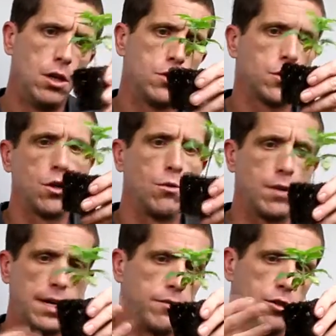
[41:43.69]
so
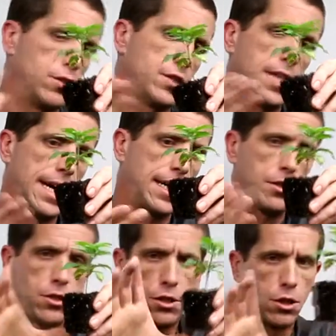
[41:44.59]
whatever
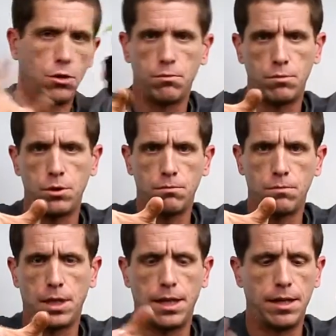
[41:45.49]
size, you
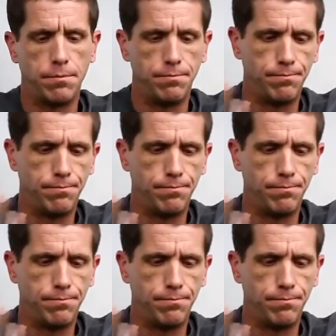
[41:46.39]
know,